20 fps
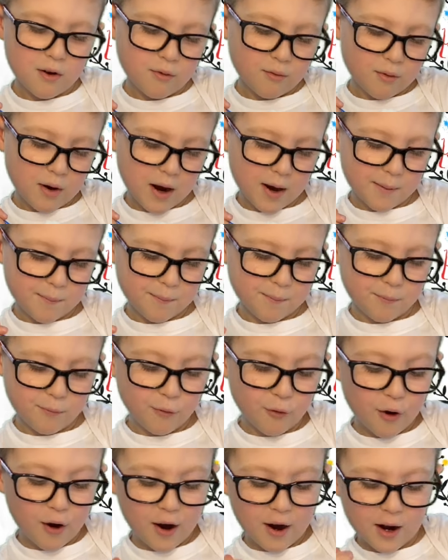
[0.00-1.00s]
Wipe,
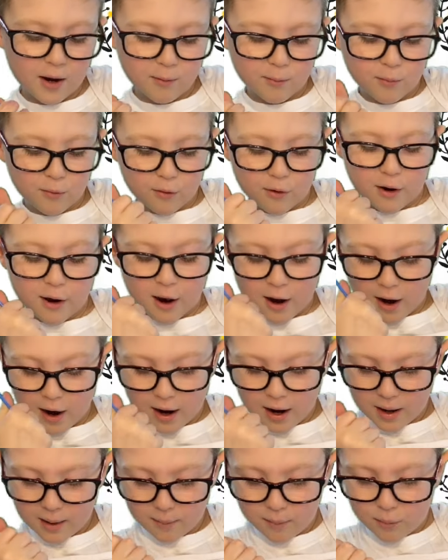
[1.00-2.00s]
wipe,
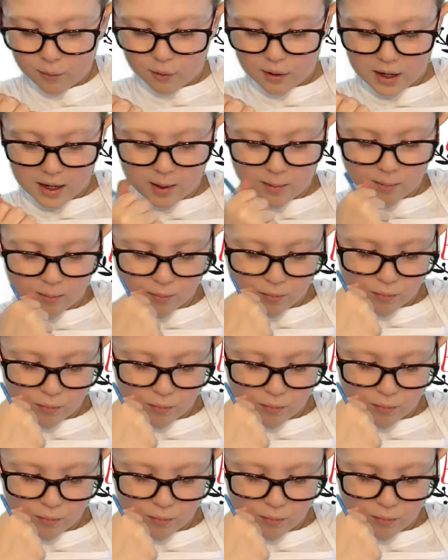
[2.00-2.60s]
wipe, wipe,